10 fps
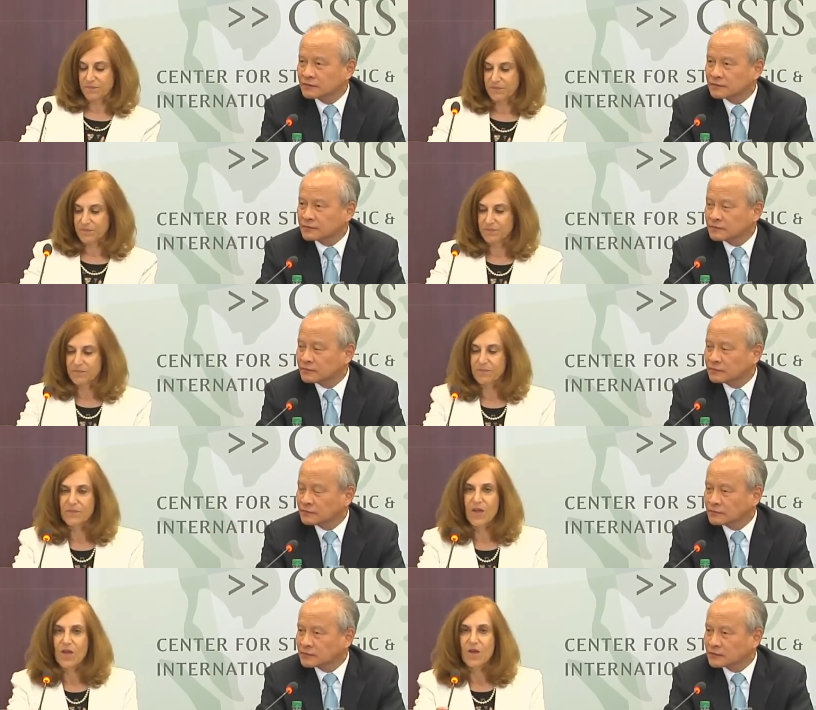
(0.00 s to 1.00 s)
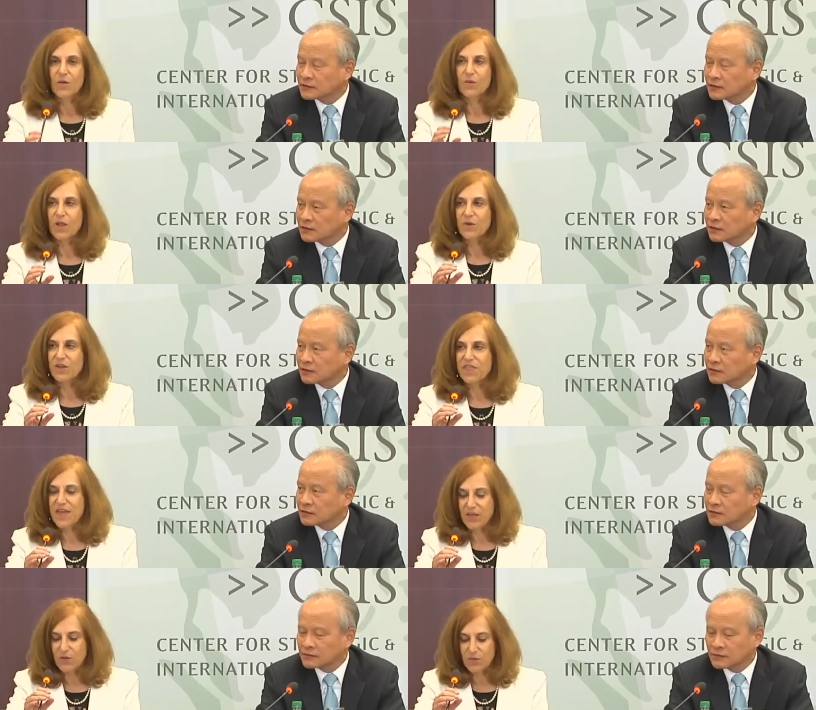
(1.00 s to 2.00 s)
Speaker 1: Well, I want to
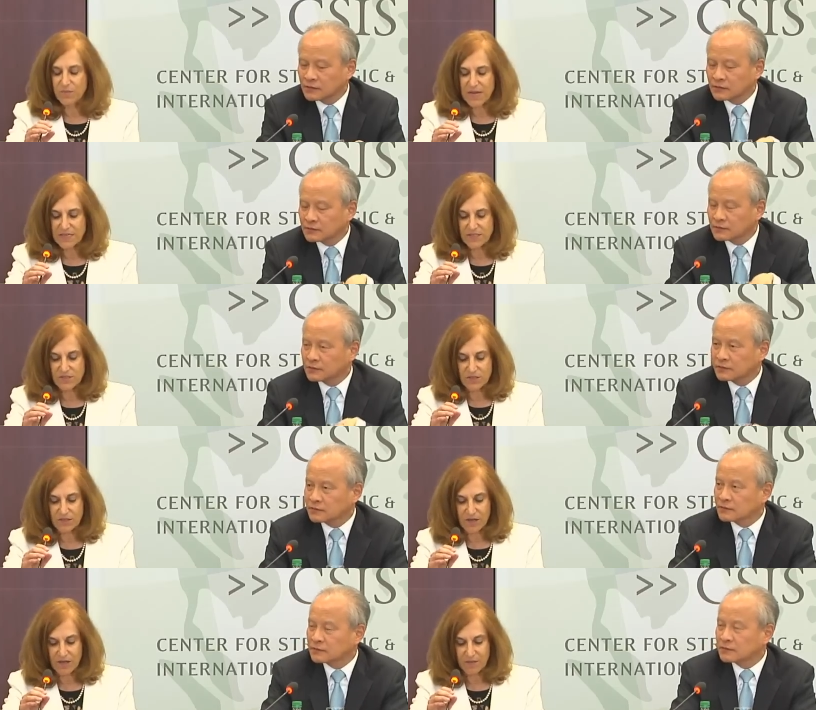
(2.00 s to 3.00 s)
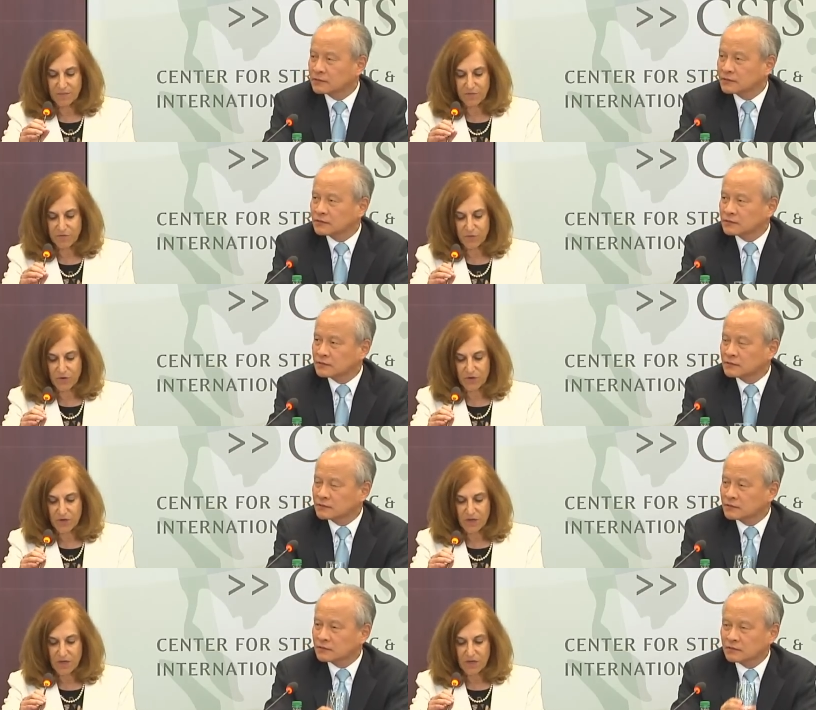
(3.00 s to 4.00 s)
thank you, Ambassador, um, for
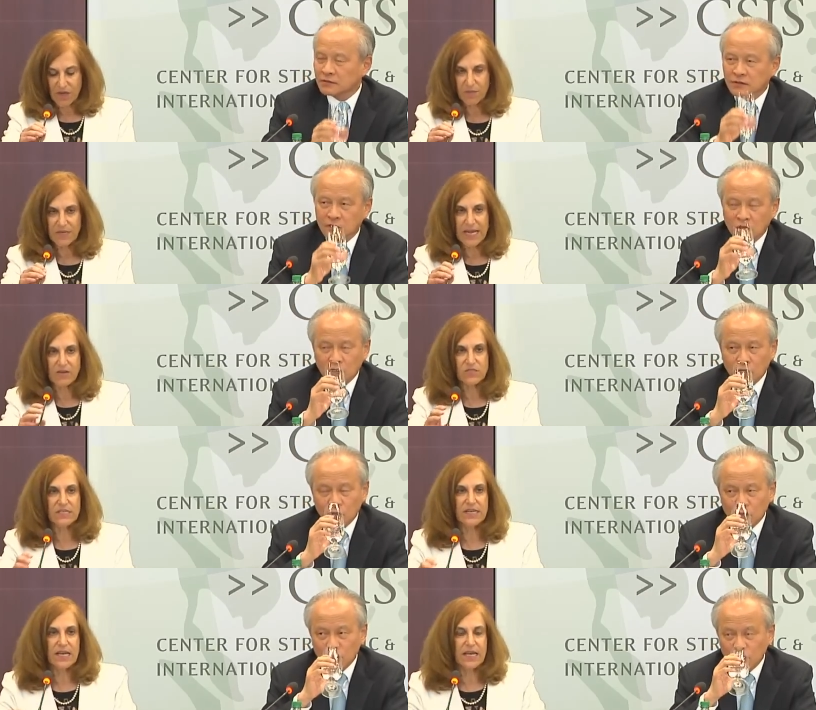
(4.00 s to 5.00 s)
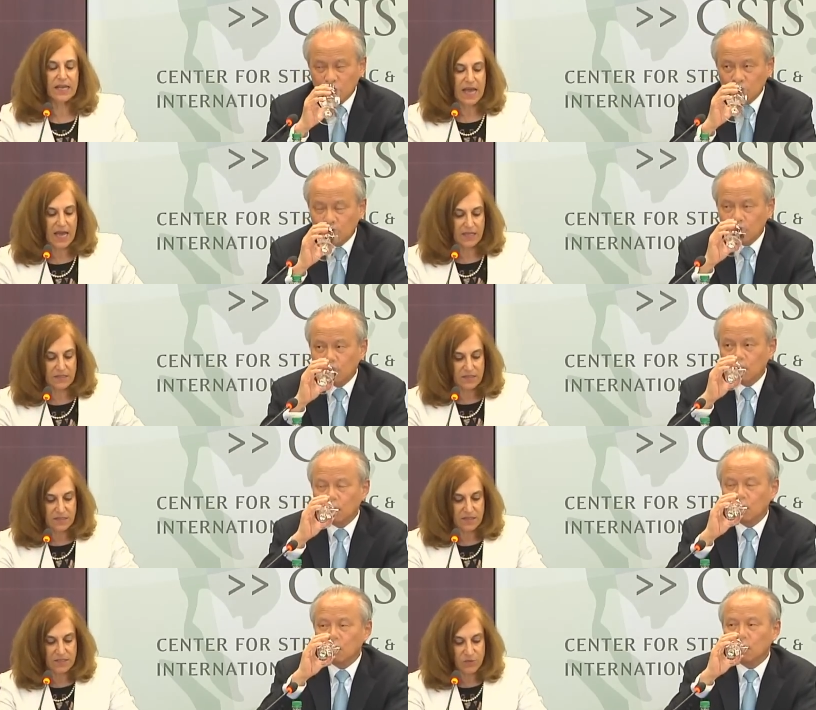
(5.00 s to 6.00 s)
coming out today and
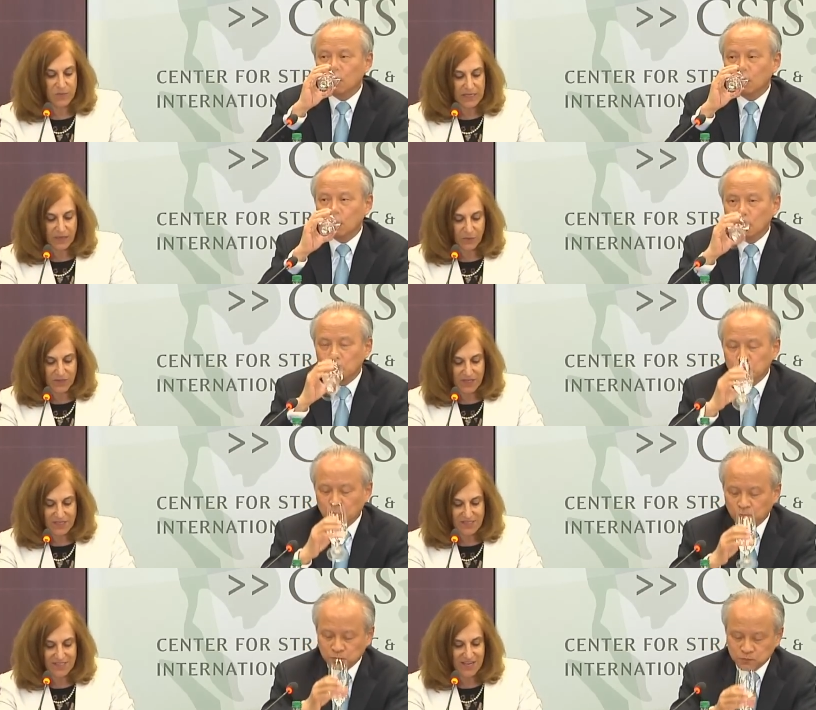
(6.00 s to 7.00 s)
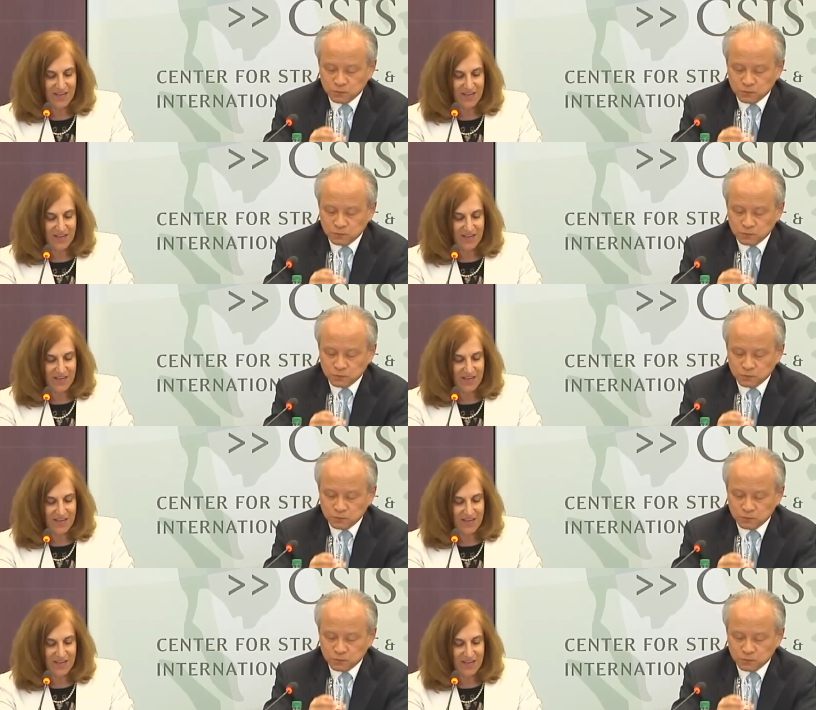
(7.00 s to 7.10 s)
uh, speaking with us,